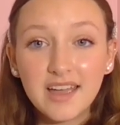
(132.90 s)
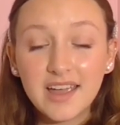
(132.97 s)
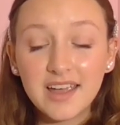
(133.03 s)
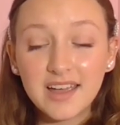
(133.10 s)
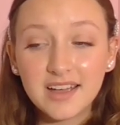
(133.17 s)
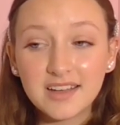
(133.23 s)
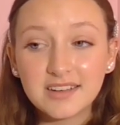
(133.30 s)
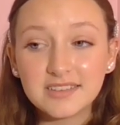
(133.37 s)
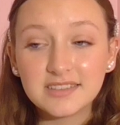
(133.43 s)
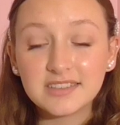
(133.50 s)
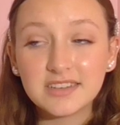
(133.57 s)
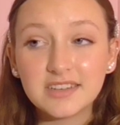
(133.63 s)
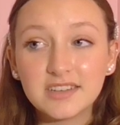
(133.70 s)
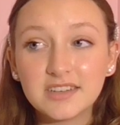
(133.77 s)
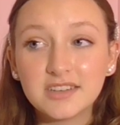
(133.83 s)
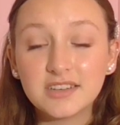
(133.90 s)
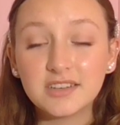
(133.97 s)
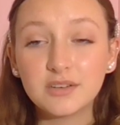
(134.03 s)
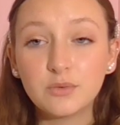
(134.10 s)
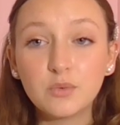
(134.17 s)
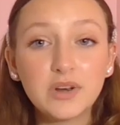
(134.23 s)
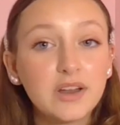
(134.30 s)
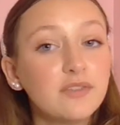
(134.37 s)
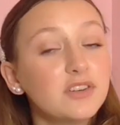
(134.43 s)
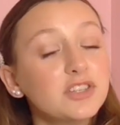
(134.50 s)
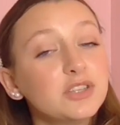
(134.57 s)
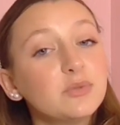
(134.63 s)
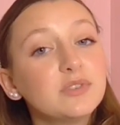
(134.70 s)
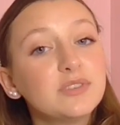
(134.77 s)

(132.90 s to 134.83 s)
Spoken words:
And whenever she